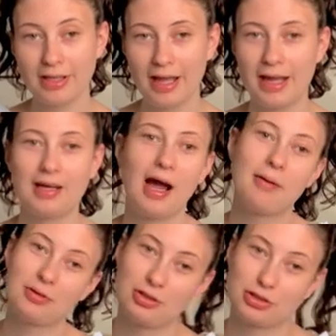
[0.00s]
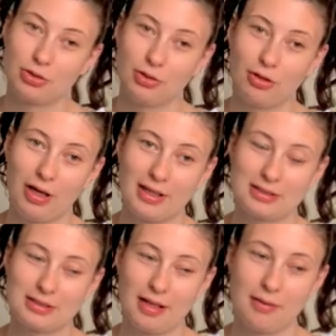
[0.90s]
and I'm going to show you guys
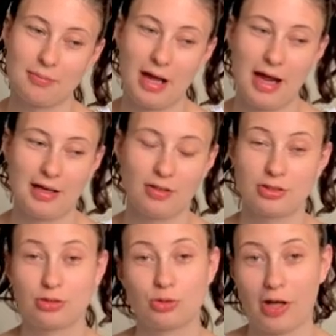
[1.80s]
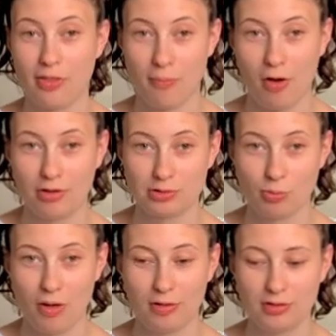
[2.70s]
them and also try them on as
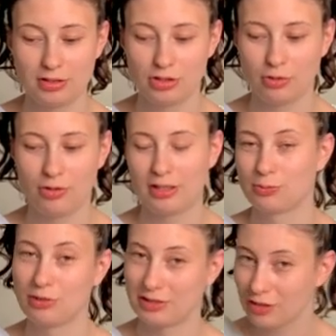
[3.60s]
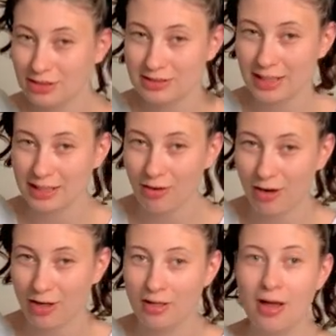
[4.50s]
well and show you guys what it looks like on.